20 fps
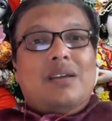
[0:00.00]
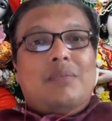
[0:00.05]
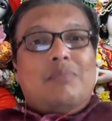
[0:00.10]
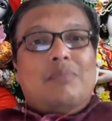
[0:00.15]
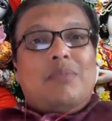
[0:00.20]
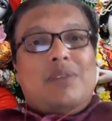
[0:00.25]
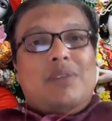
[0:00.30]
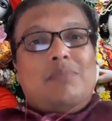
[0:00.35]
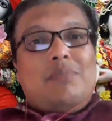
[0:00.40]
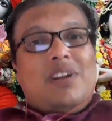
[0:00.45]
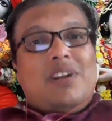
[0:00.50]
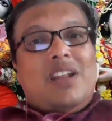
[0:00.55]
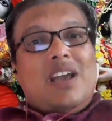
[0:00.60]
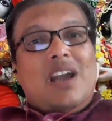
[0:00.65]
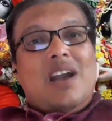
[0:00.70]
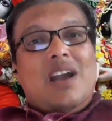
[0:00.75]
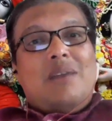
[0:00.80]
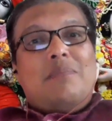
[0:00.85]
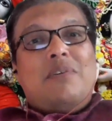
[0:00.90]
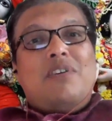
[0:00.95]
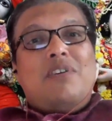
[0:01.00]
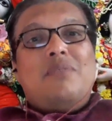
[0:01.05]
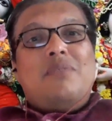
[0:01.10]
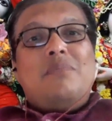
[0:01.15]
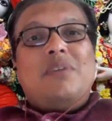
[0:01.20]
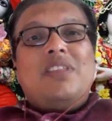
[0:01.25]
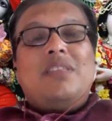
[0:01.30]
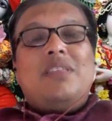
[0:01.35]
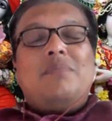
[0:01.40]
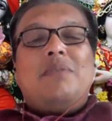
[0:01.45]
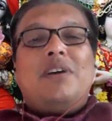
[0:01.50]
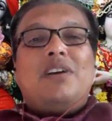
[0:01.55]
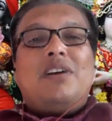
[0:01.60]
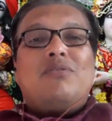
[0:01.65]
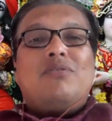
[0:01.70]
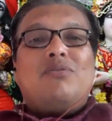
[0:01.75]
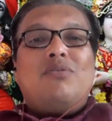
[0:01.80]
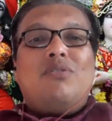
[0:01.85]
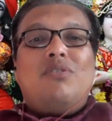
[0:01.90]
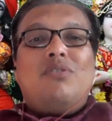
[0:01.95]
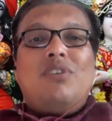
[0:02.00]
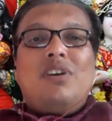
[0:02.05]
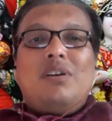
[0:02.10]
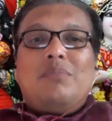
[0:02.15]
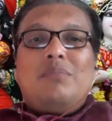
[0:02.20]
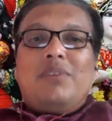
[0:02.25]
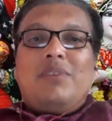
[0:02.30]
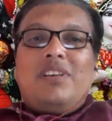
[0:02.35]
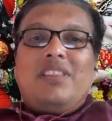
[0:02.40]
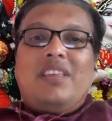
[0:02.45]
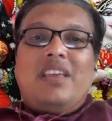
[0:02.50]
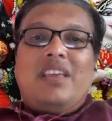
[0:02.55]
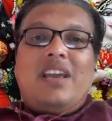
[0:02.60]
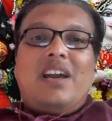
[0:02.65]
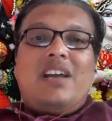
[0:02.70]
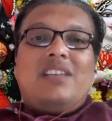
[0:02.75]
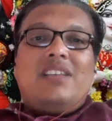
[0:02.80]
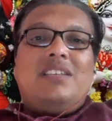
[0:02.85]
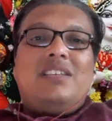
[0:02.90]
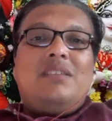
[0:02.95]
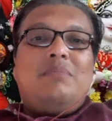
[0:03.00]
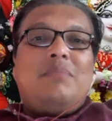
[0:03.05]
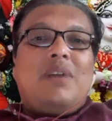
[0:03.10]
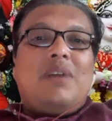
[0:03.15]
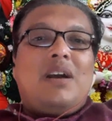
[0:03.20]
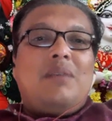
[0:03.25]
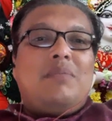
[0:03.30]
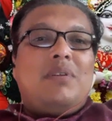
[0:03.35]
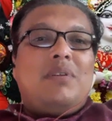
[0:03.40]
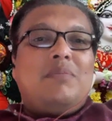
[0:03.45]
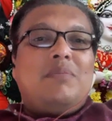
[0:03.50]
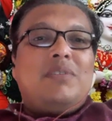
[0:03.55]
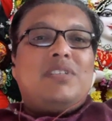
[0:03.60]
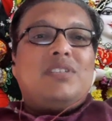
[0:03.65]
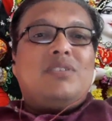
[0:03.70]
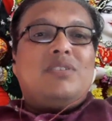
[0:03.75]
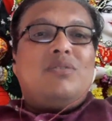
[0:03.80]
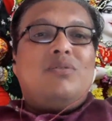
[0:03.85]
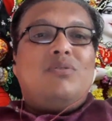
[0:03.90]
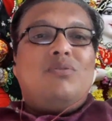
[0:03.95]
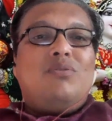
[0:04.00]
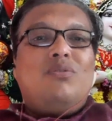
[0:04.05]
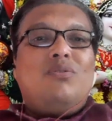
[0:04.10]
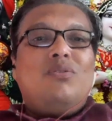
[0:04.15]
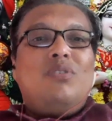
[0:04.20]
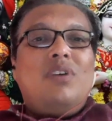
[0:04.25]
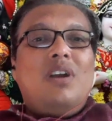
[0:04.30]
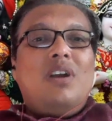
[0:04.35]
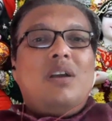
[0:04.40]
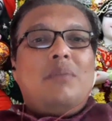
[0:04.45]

Manmanabha madbhakto madhyaji mam namaskuru